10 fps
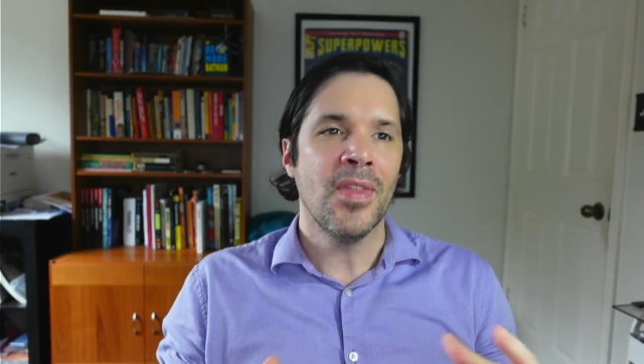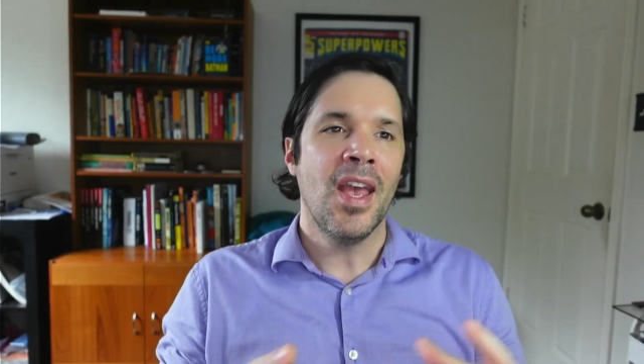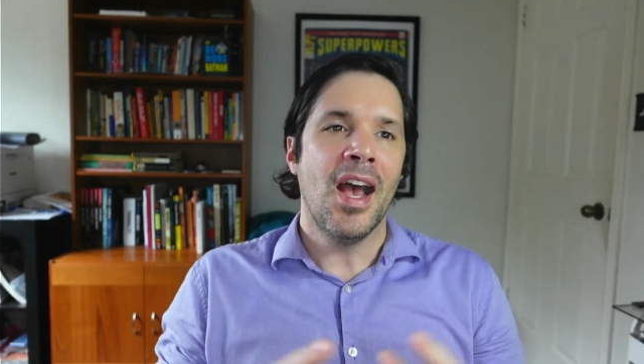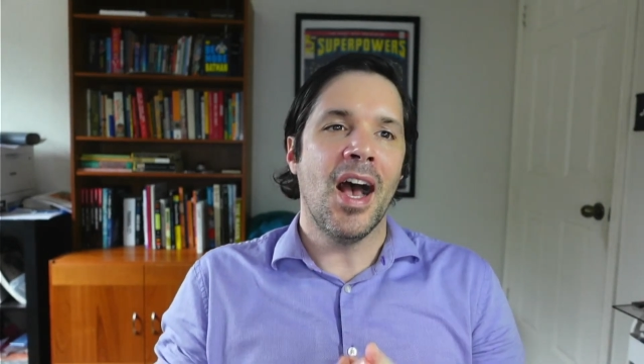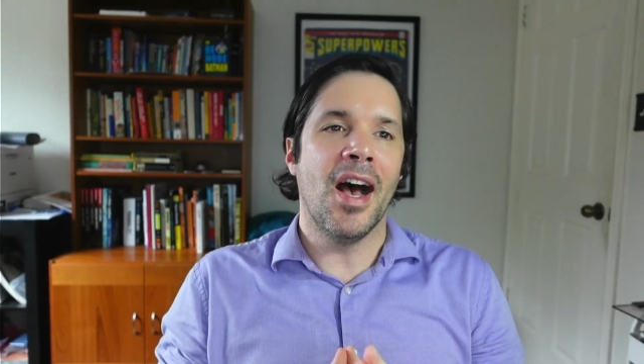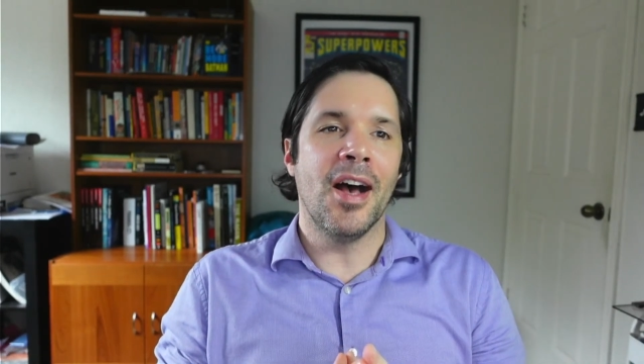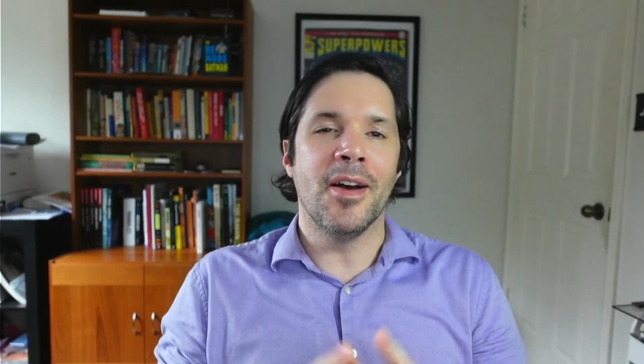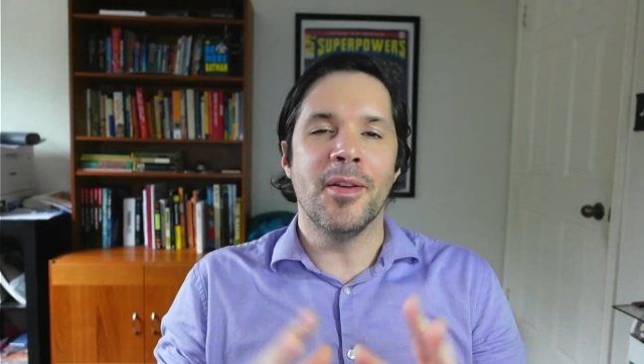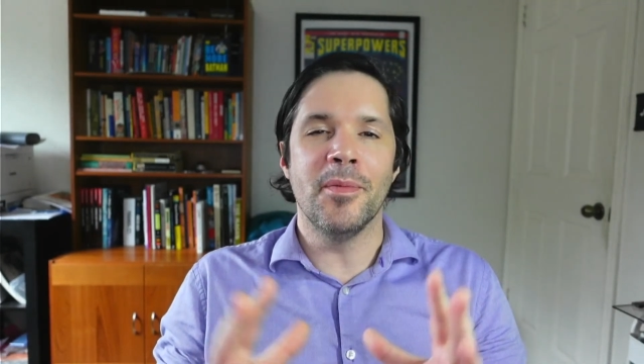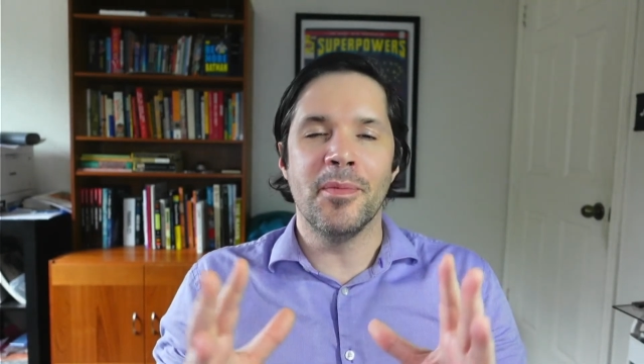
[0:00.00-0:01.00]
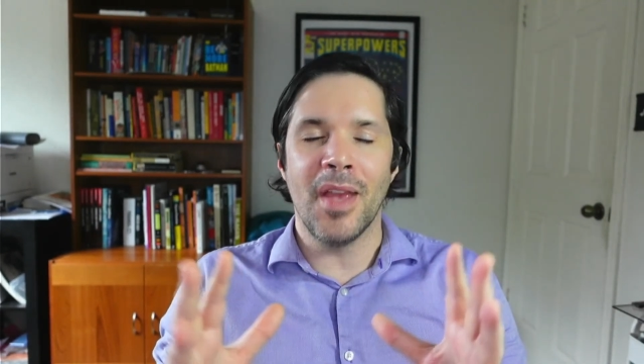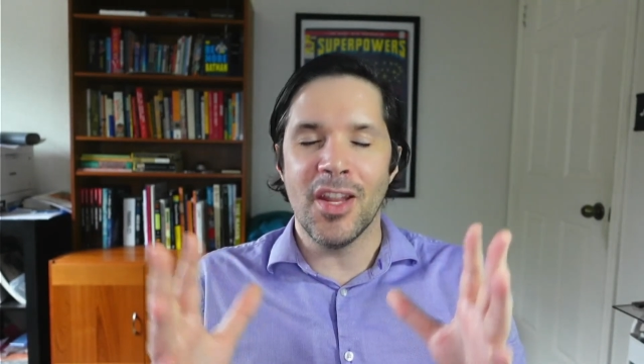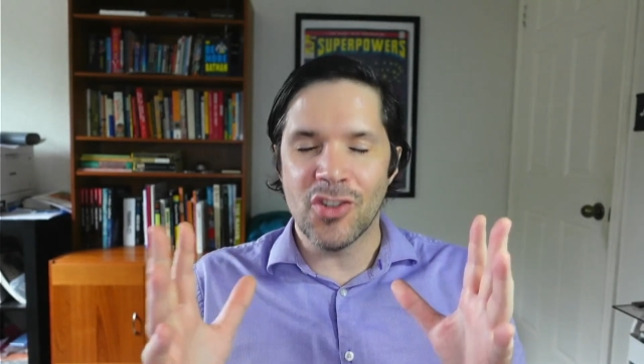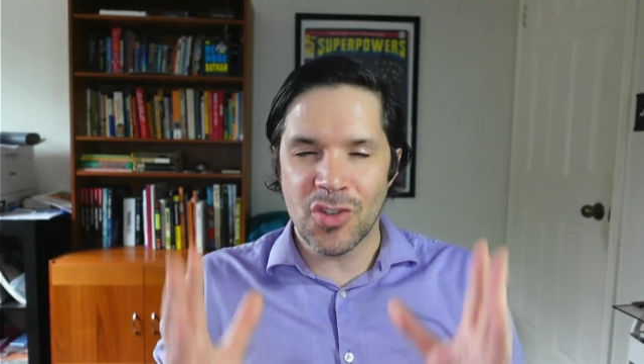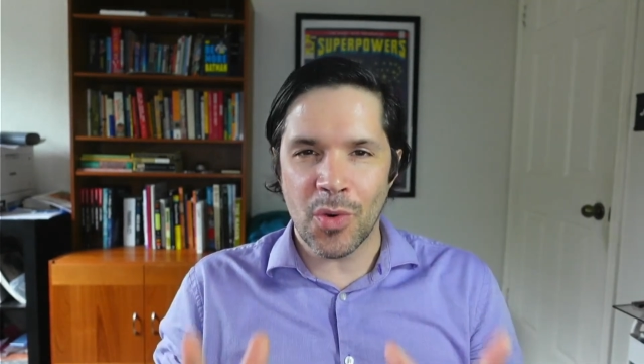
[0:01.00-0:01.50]
in
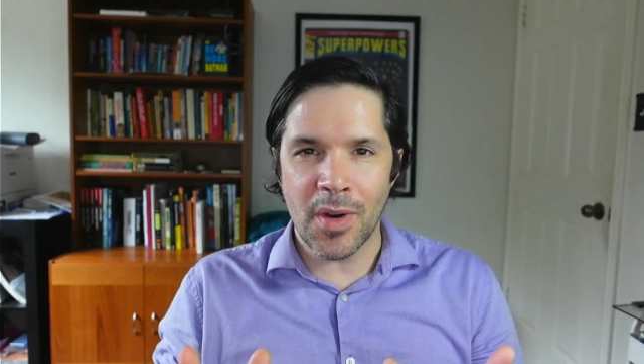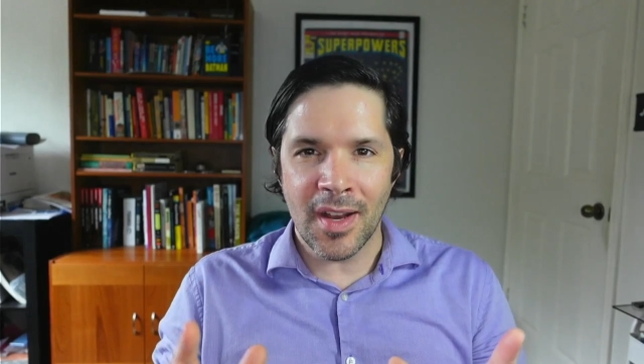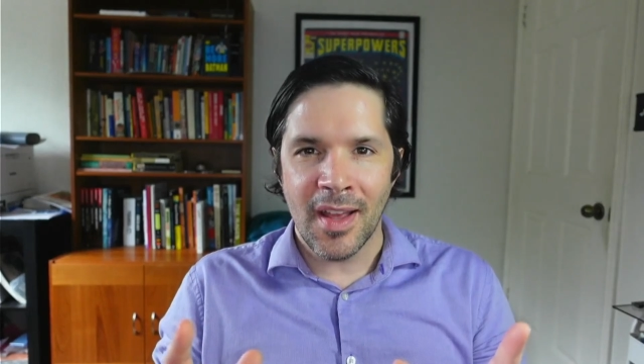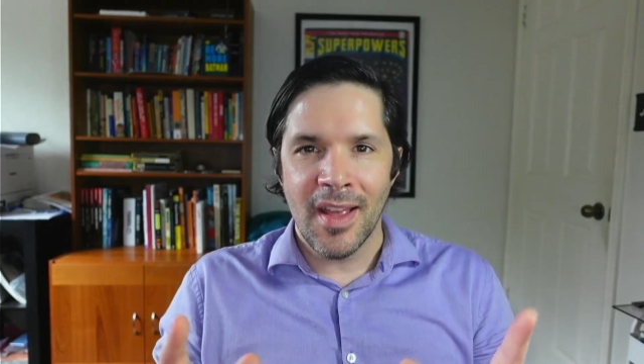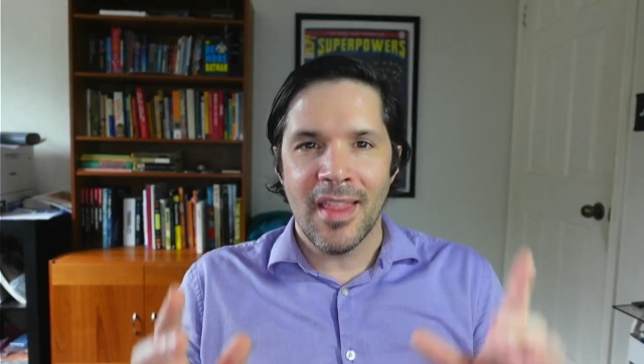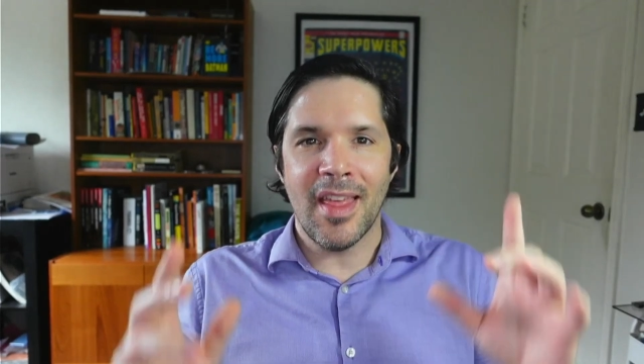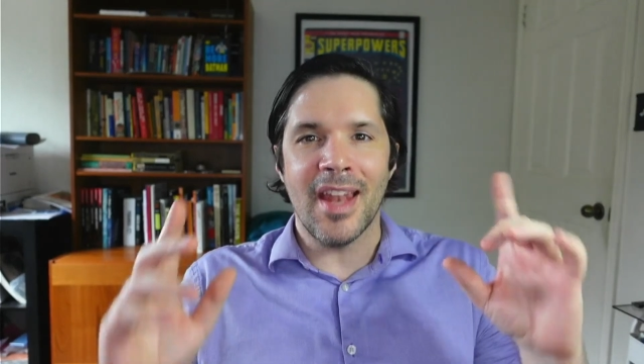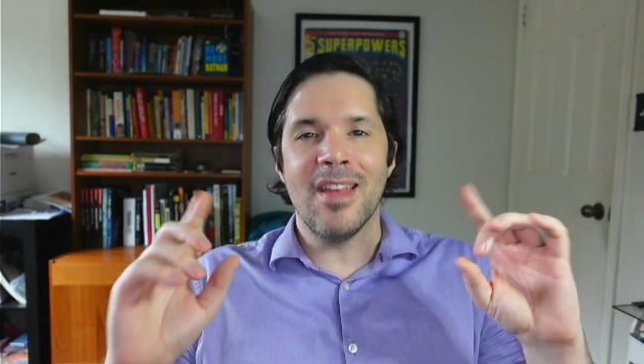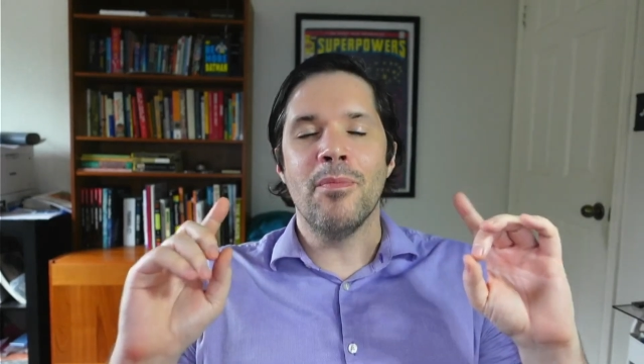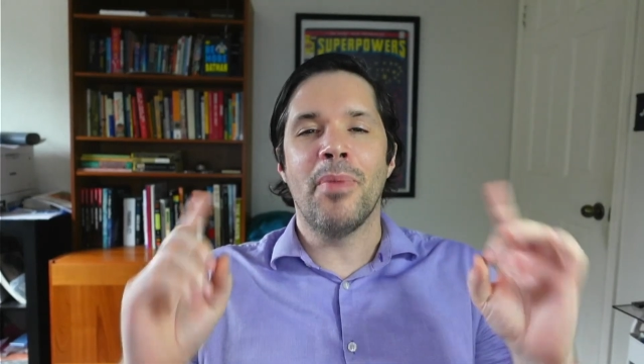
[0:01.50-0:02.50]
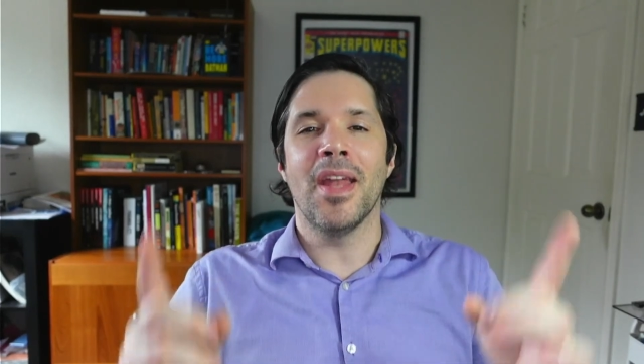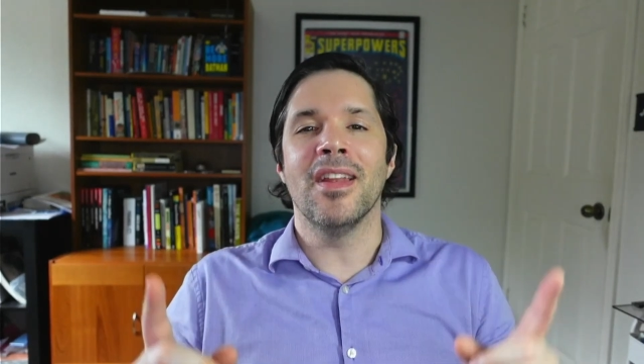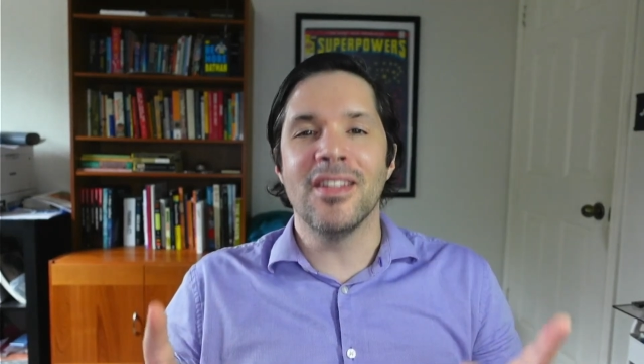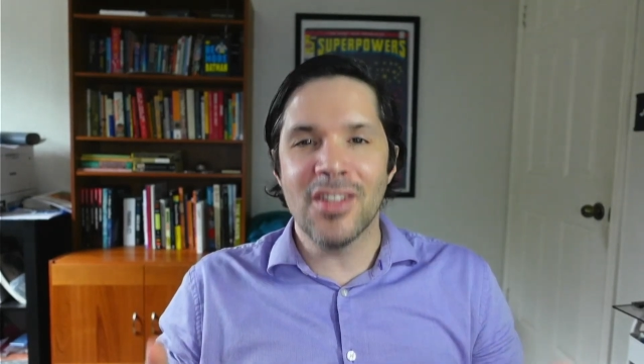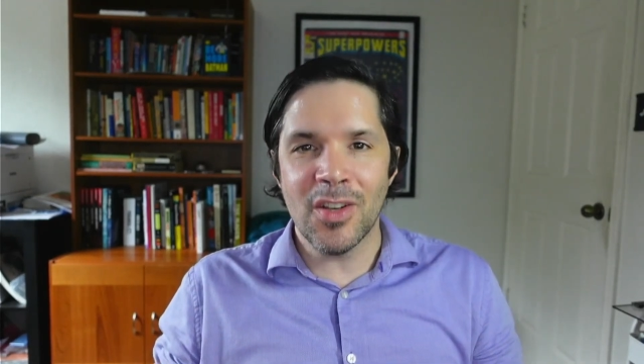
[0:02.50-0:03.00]
short, that
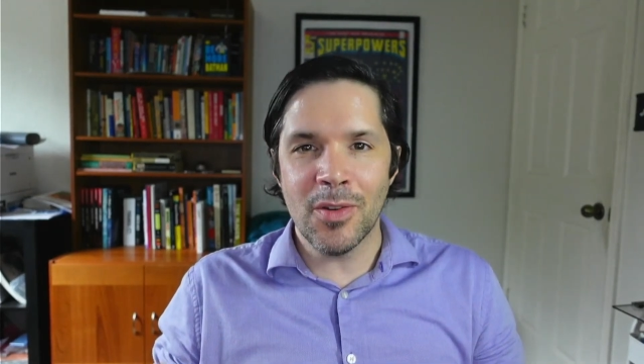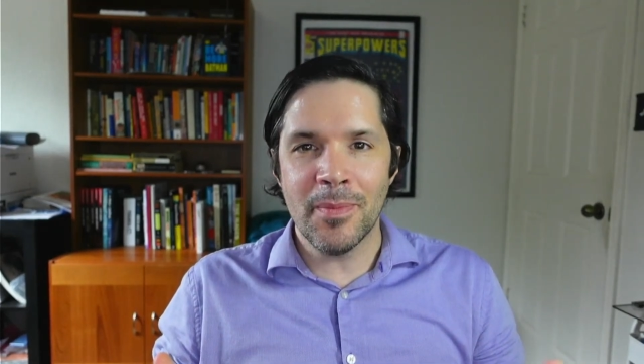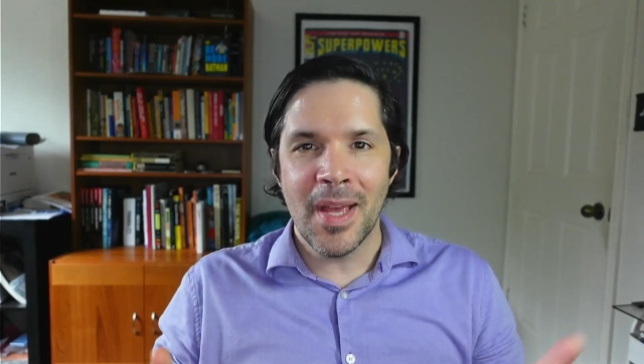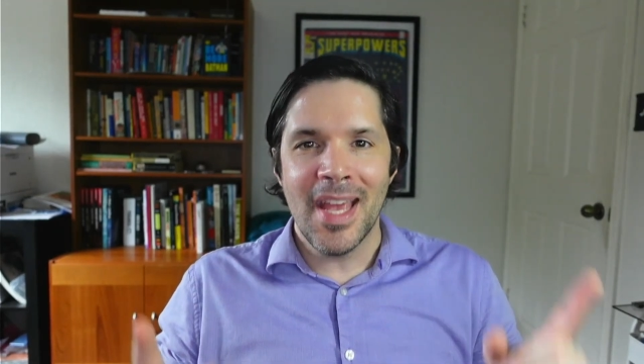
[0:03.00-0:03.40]
impending doom